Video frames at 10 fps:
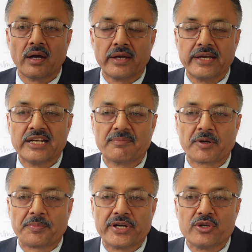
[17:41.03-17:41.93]

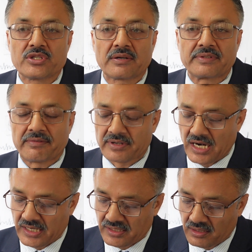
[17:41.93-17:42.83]
Inappropriate use of definite
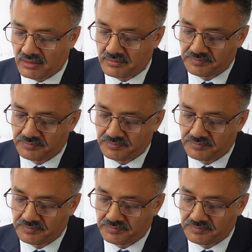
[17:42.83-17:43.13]
article.